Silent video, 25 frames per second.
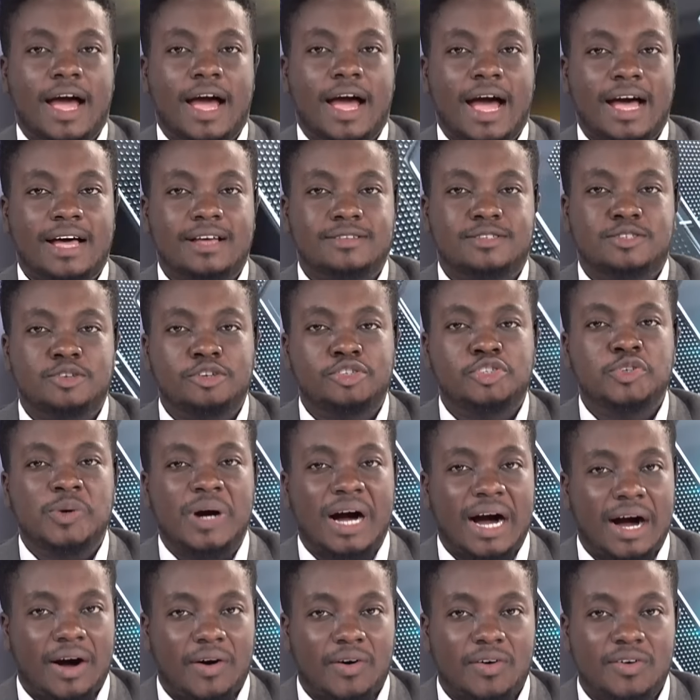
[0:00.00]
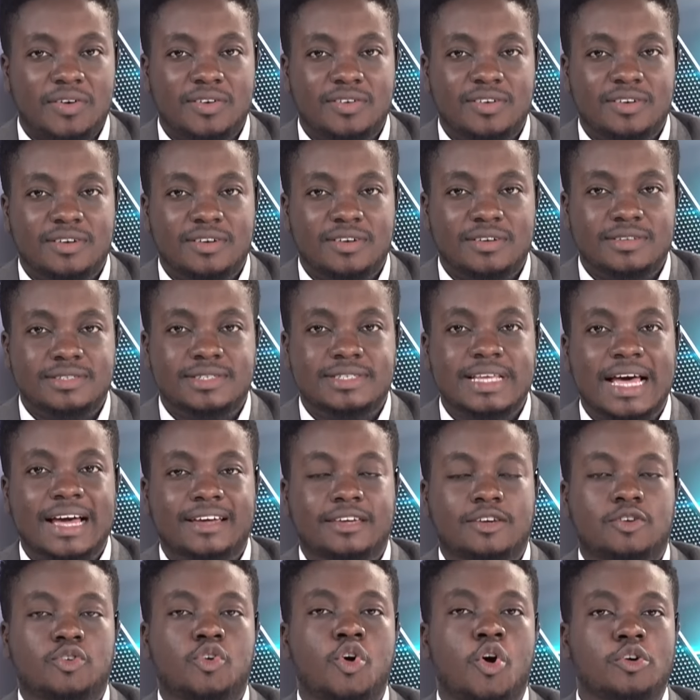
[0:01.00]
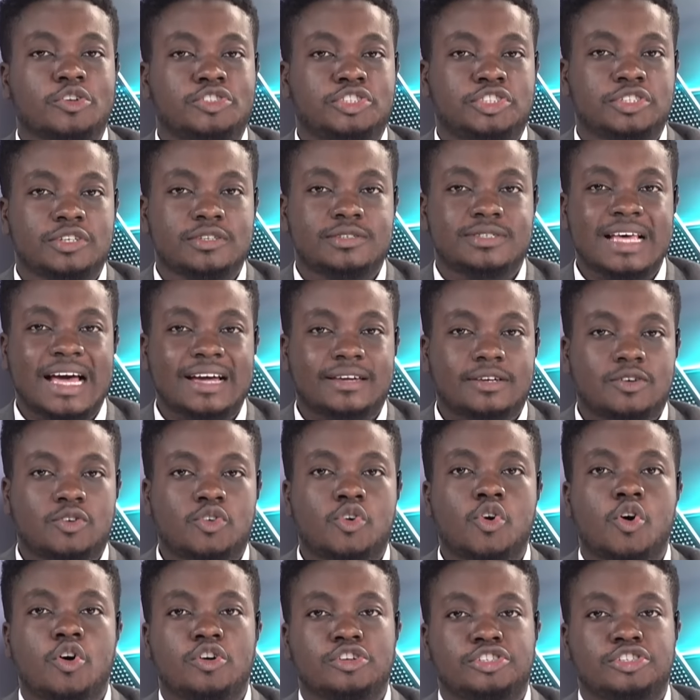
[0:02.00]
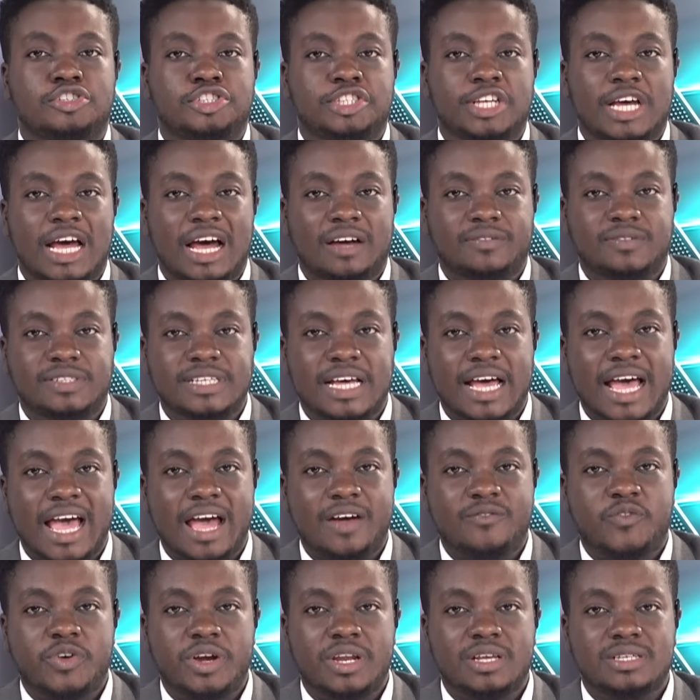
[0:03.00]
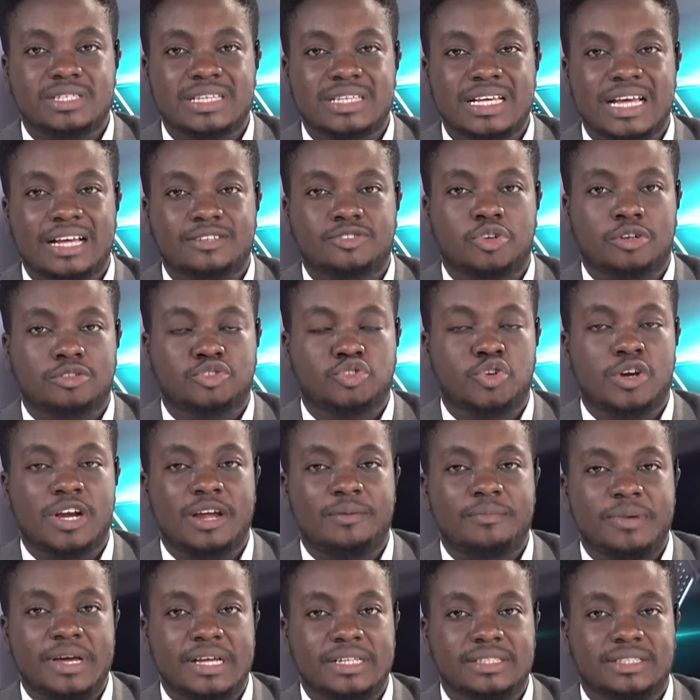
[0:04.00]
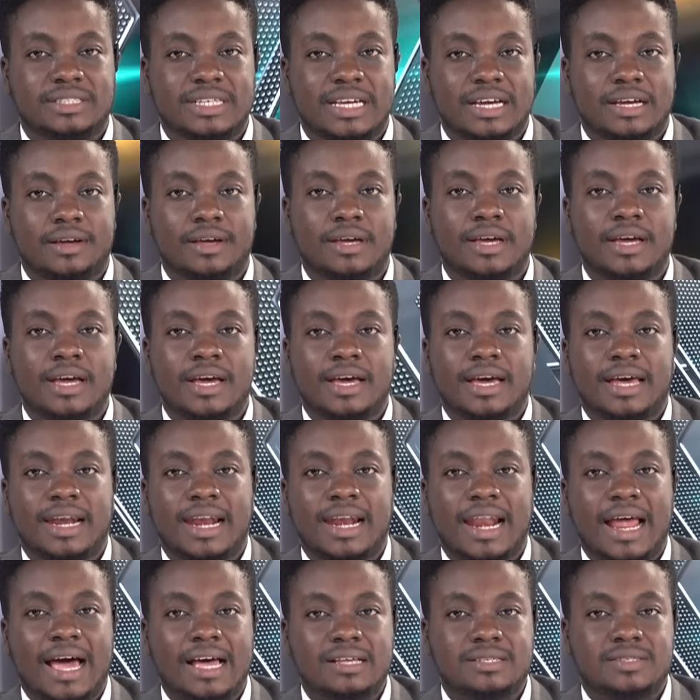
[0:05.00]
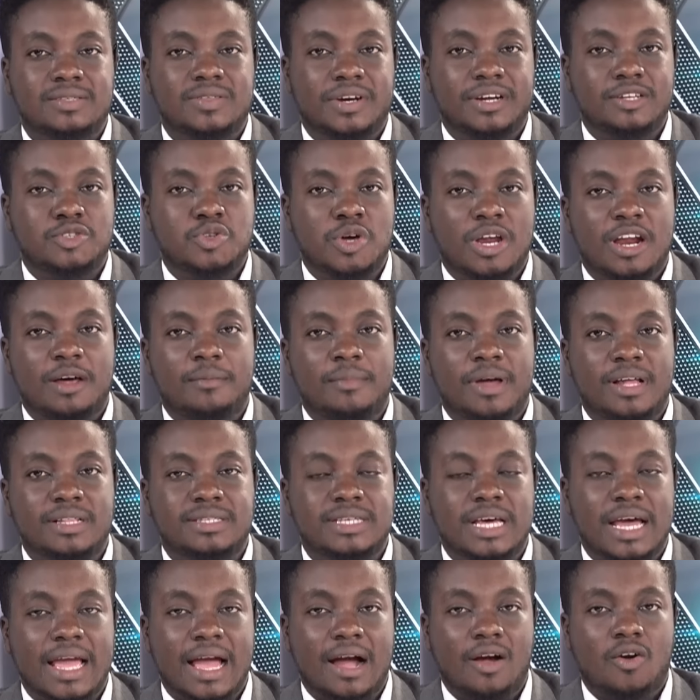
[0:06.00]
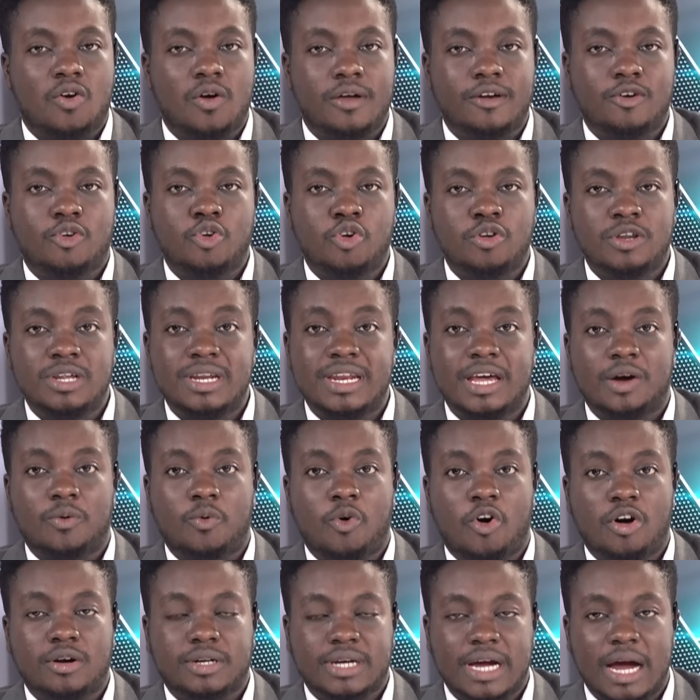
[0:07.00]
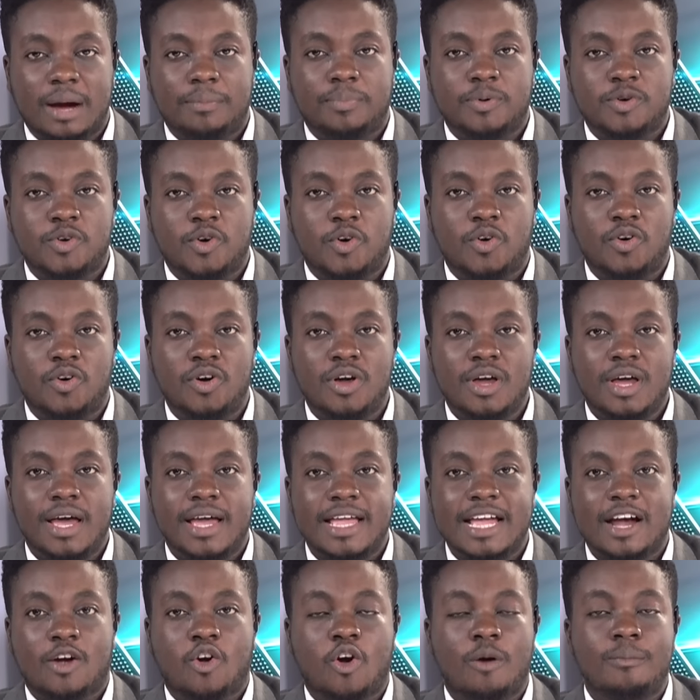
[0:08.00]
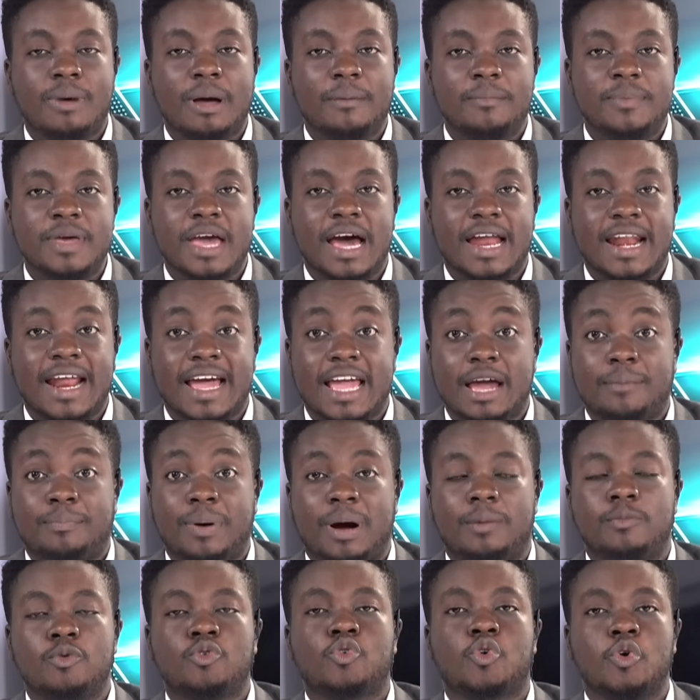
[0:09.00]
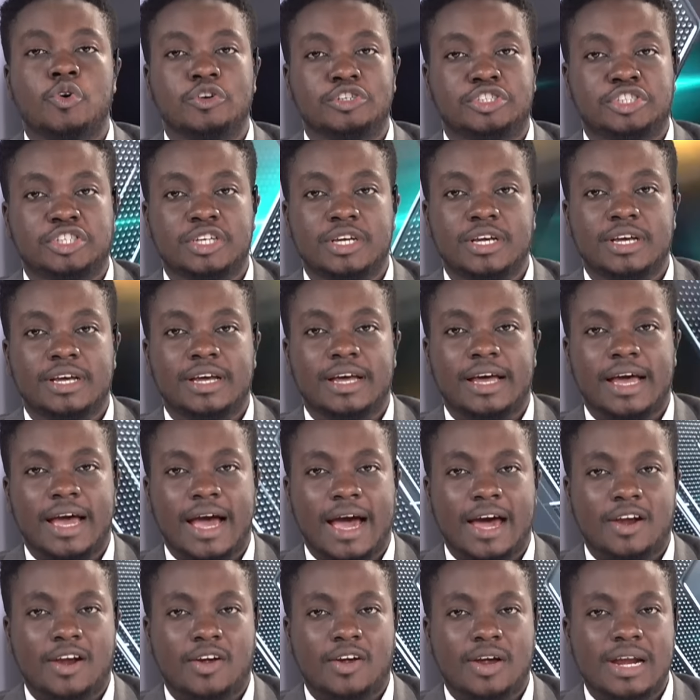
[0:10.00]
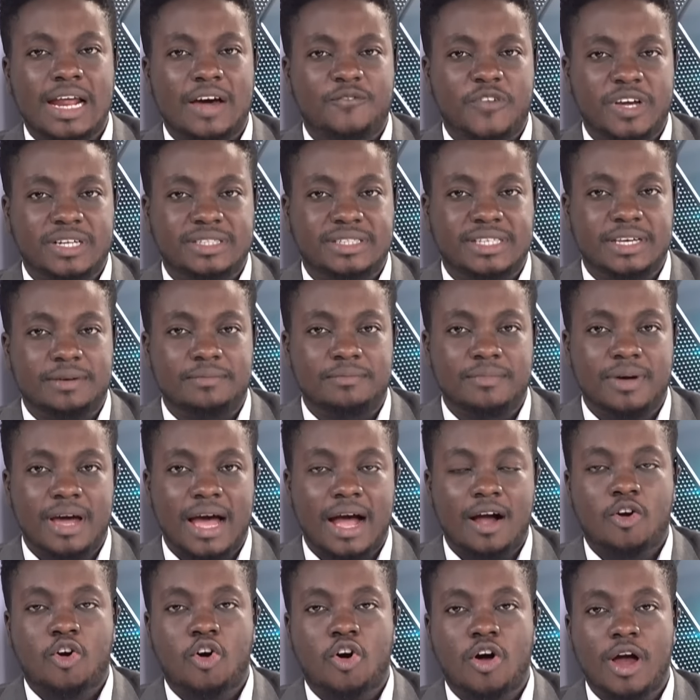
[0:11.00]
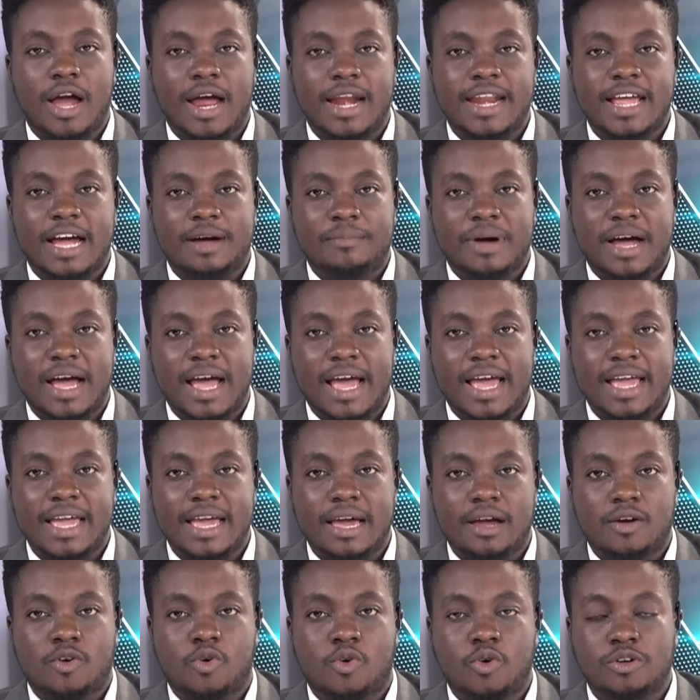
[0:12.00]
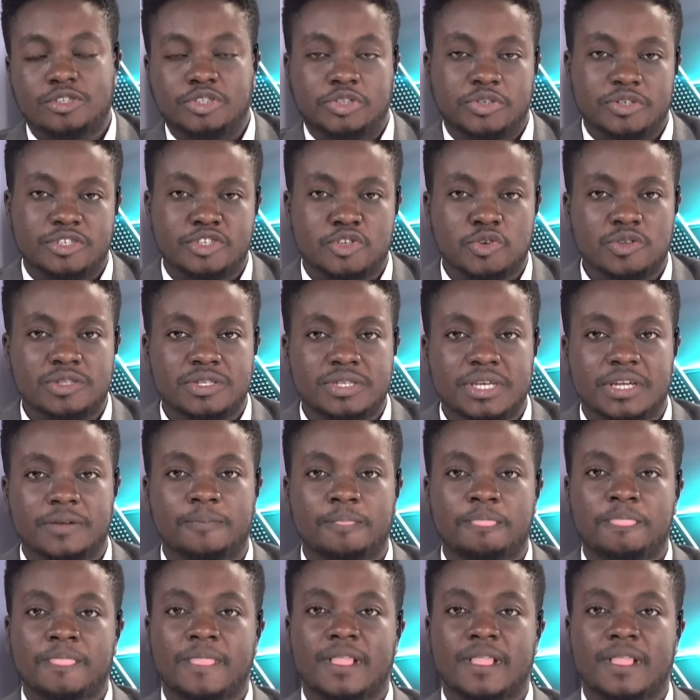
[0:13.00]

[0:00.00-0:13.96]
As usual. Sack coach after every disastrous tournament. Yeah, last three tournaments Ayako, including the World Cup. No, yeah, Kobe Biana, yeah, Pamu coach. Another victim, I call Eddie Ama, a year coach Chris Hughton.